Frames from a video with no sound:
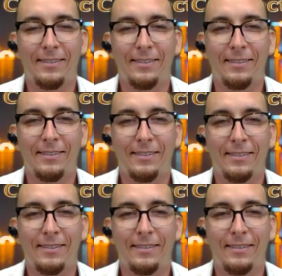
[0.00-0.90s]

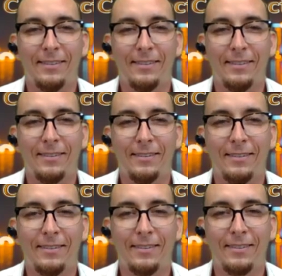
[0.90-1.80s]

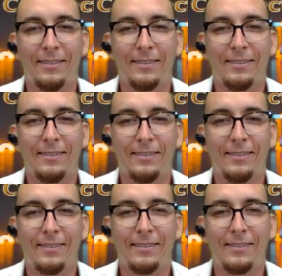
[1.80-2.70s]

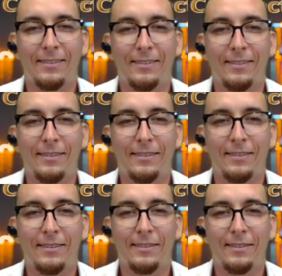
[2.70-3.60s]

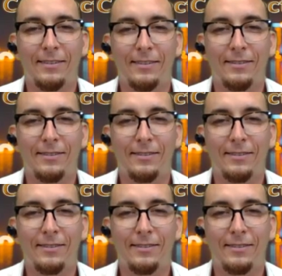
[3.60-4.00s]
No words are spoken by the person on screen.